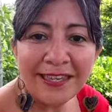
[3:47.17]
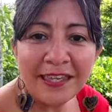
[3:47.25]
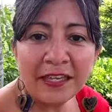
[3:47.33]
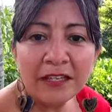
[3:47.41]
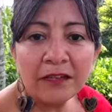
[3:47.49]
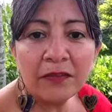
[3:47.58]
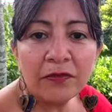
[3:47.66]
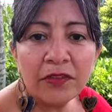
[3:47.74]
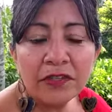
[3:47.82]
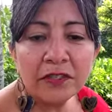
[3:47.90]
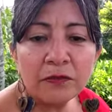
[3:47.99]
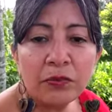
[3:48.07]
in
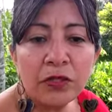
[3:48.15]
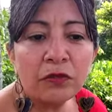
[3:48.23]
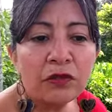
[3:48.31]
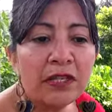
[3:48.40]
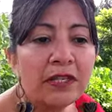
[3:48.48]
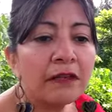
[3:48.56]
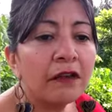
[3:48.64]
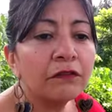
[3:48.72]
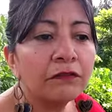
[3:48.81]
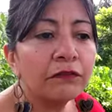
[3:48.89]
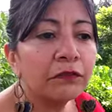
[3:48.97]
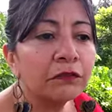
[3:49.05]
this beauty
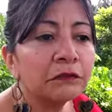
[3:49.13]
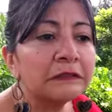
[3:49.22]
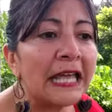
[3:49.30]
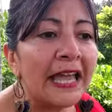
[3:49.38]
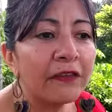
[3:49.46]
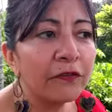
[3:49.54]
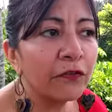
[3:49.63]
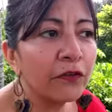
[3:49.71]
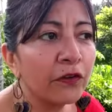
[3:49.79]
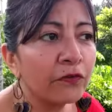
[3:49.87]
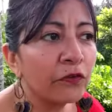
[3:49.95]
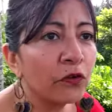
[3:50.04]
of
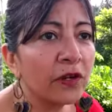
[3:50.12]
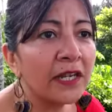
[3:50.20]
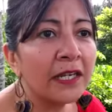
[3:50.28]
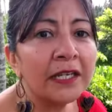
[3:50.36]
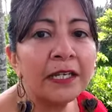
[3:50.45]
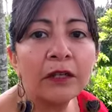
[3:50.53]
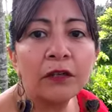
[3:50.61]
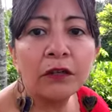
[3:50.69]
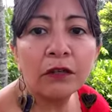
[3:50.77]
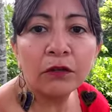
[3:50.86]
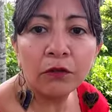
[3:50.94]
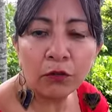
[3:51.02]
life, of green
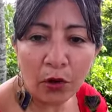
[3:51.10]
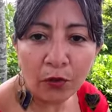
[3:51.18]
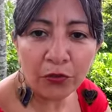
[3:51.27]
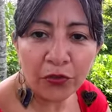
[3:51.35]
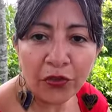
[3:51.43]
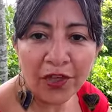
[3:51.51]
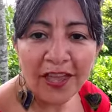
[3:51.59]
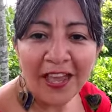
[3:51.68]
growth